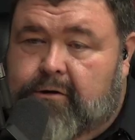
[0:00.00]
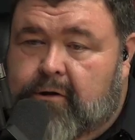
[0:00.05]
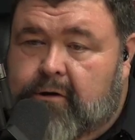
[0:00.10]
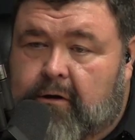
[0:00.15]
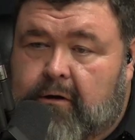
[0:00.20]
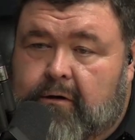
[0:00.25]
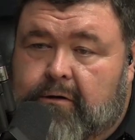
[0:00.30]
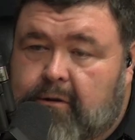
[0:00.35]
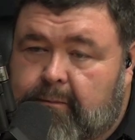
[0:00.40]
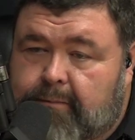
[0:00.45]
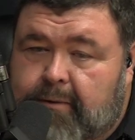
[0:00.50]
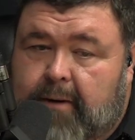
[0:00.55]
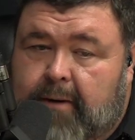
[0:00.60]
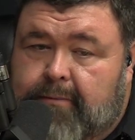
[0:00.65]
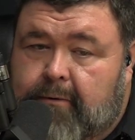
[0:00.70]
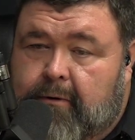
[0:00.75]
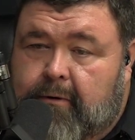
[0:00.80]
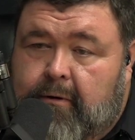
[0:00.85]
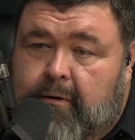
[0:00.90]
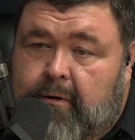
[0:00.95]
your salt and your
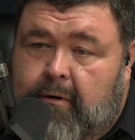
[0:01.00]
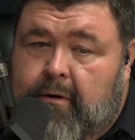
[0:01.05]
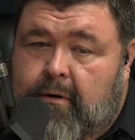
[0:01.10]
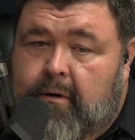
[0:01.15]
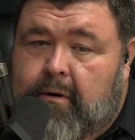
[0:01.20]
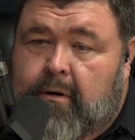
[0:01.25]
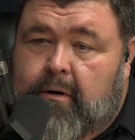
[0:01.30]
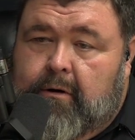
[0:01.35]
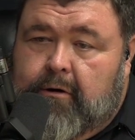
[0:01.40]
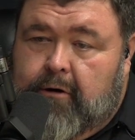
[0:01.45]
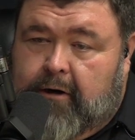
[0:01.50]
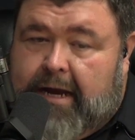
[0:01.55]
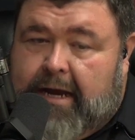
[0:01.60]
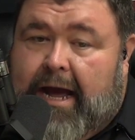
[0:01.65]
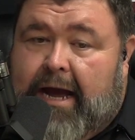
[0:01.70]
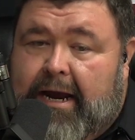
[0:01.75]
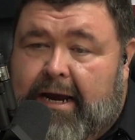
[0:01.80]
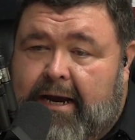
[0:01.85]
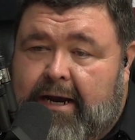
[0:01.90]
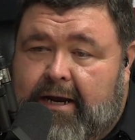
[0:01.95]
pepper, your
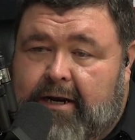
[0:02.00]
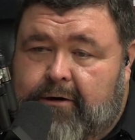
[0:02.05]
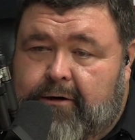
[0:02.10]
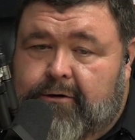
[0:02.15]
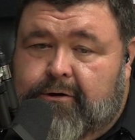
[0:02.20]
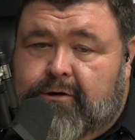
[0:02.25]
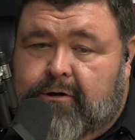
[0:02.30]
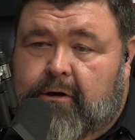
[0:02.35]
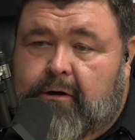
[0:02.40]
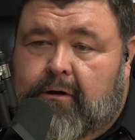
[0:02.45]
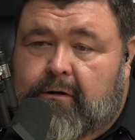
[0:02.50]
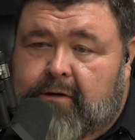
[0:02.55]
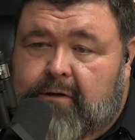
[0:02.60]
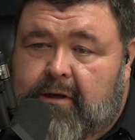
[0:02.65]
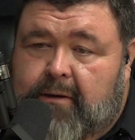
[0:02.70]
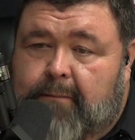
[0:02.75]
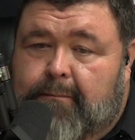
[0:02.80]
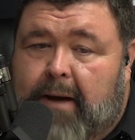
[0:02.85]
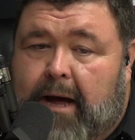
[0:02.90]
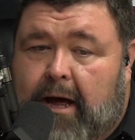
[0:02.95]
cayenne and your salt
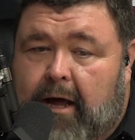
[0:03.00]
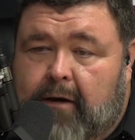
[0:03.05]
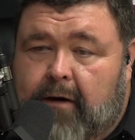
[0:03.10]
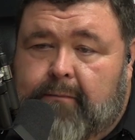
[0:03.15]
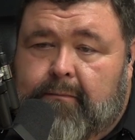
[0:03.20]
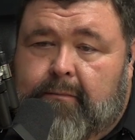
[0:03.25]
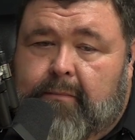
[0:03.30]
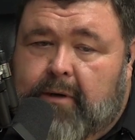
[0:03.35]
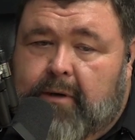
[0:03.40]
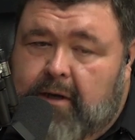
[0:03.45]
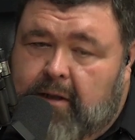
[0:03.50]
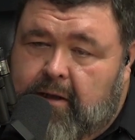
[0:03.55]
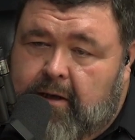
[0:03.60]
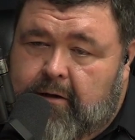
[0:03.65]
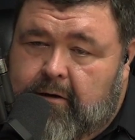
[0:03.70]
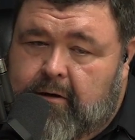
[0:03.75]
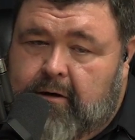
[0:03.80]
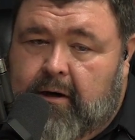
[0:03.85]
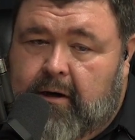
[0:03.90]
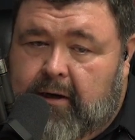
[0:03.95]
in the bottom, and
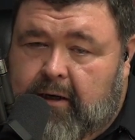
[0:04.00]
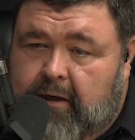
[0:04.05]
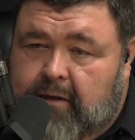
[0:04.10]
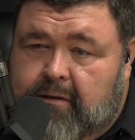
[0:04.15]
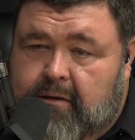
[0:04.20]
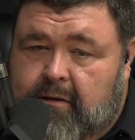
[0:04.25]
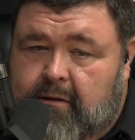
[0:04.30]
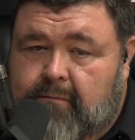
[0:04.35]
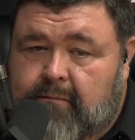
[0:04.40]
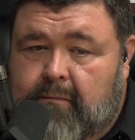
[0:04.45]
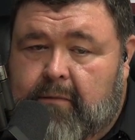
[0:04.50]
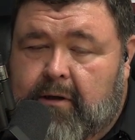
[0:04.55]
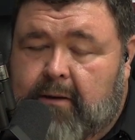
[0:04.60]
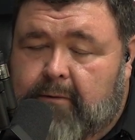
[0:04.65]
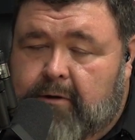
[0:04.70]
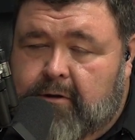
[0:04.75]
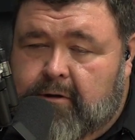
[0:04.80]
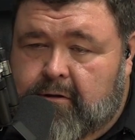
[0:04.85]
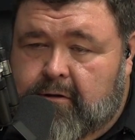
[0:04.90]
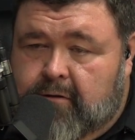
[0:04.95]
then you, I guess the
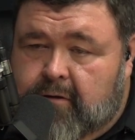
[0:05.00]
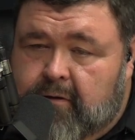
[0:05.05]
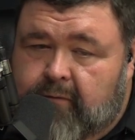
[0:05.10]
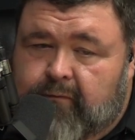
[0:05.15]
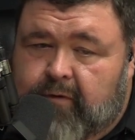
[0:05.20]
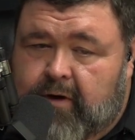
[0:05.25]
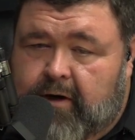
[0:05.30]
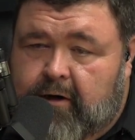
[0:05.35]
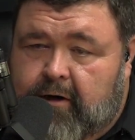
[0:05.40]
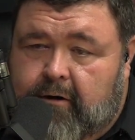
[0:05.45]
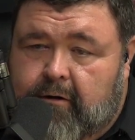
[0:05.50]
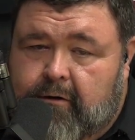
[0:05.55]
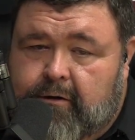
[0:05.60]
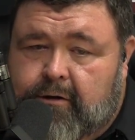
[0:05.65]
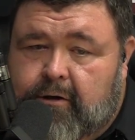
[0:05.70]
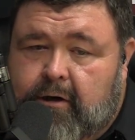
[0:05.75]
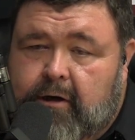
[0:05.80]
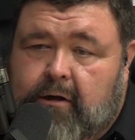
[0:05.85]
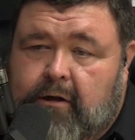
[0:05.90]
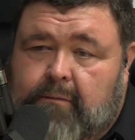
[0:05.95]
lemon juice and vinegar is
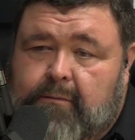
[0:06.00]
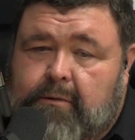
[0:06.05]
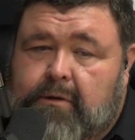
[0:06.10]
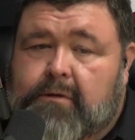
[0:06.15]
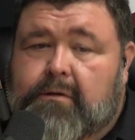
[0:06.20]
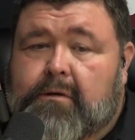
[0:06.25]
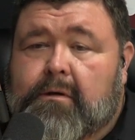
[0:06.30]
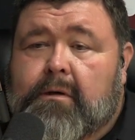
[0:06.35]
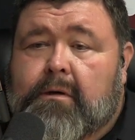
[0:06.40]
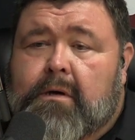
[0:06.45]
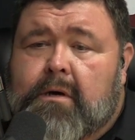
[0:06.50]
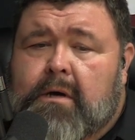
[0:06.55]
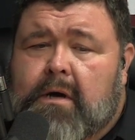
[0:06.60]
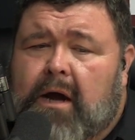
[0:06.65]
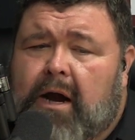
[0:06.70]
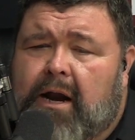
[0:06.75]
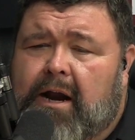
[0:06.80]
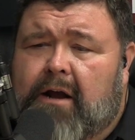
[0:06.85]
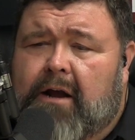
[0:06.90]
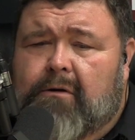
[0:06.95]
your element.
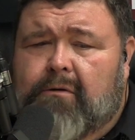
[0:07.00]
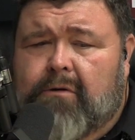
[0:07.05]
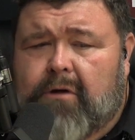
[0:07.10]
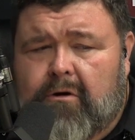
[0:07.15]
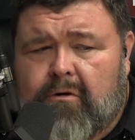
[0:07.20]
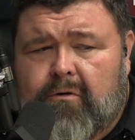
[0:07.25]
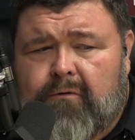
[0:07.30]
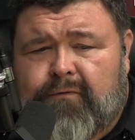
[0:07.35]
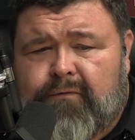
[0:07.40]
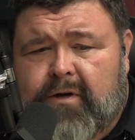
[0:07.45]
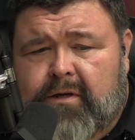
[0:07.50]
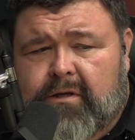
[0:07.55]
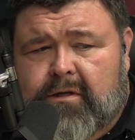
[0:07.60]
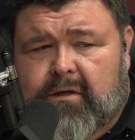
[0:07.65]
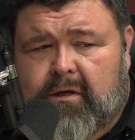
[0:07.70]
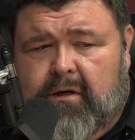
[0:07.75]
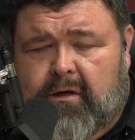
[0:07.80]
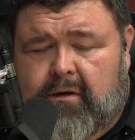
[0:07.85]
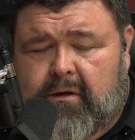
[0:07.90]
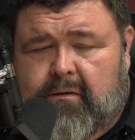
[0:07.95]
And I don't know if it's
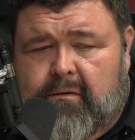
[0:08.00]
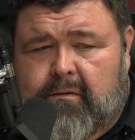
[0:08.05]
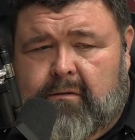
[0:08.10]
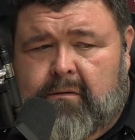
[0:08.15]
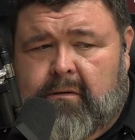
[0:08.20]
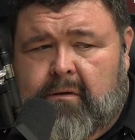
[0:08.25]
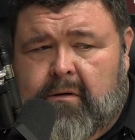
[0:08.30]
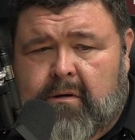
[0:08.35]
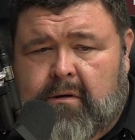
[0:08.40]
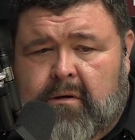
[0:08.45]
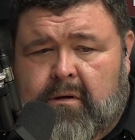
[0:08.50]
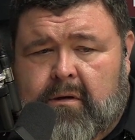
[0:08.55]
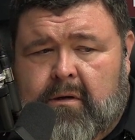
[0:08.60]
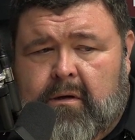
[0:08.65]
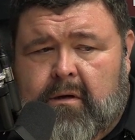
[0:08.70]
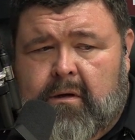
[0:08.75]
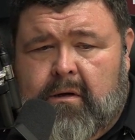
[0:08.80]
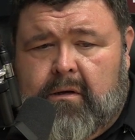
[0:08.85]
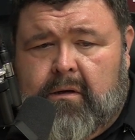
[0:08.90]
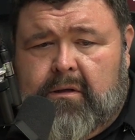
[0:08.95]
a uh,
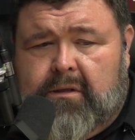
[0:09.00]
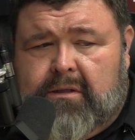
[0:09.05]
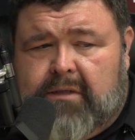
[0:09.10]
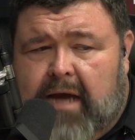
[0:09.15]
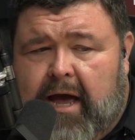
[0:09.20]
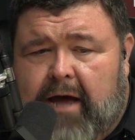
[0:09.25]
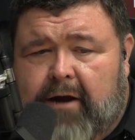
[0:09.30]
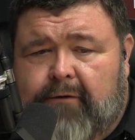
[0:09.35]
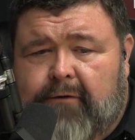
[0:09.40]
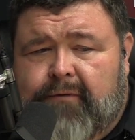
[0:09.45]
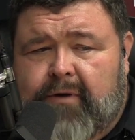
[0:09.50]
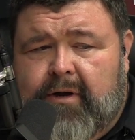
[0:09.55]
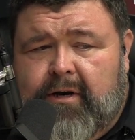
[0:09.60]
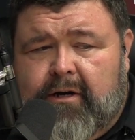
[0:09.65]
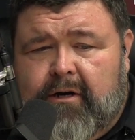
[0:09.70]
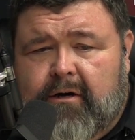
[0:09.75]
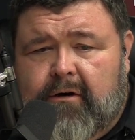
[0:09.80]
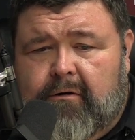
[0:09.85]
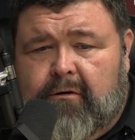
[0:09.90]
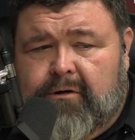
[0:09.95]
cider
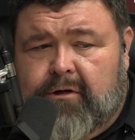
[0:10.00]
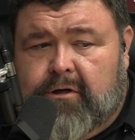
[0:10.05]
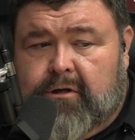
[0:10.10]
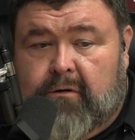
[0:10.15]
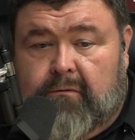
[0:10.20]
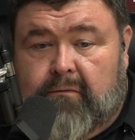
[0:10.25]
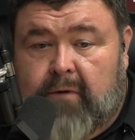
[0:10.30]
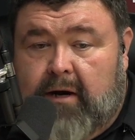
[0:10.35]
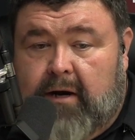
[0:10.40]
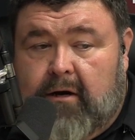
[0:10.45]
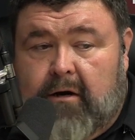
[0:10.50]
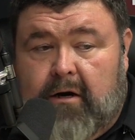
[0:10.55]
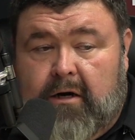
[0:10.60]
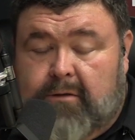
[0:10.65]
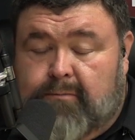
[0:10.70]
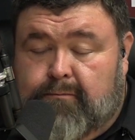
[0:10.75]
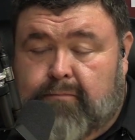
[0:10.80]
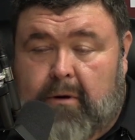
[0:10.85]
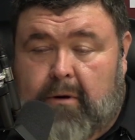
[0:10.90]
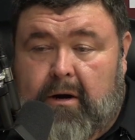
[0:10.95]
vinegar or just a regular.
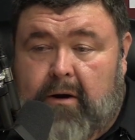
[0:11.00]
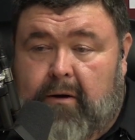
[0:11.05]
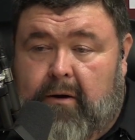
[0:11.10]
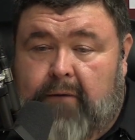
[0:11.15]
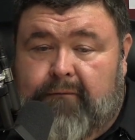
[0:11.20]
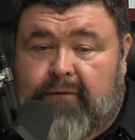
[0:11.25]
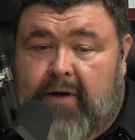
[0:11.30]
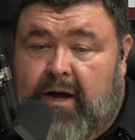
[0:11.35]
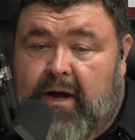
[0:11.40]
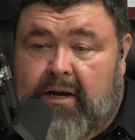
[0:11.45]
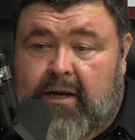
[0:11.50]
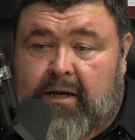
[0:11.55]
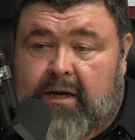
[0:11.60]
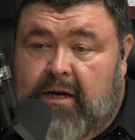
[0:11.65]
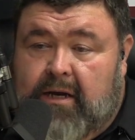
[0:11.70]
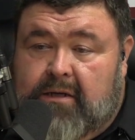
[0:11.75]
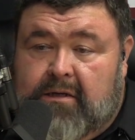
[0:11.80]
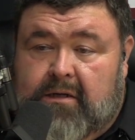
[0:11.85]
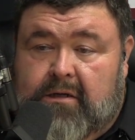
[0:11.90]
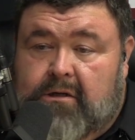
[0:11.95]
It's if I had to
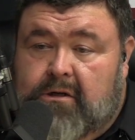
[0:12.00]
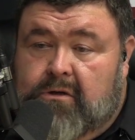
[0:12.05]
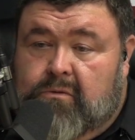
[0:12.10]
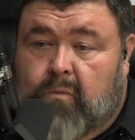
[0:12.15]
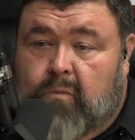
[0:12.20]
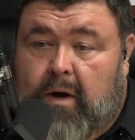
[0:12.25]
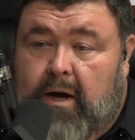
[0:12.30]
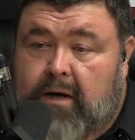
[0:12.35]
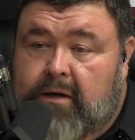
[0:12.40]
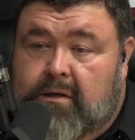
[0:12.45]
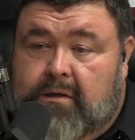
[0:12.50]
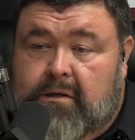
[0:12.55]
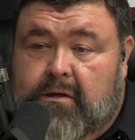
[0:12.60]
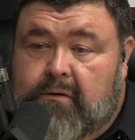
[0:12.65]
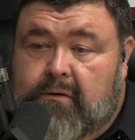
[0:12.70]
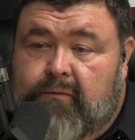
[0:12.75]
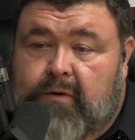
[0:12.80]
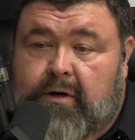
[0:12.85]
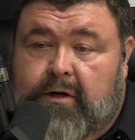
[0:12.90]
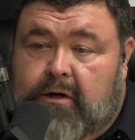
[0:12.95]
guess, it's just white
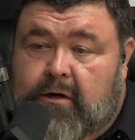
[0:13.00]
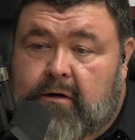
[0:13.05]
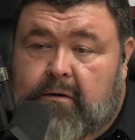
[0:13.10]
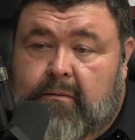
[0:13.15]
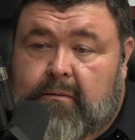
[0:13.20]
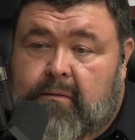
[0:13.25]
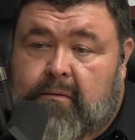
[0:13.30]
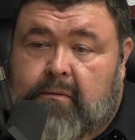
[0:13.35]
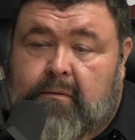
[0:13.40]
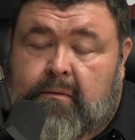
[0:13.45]
distilled vinegar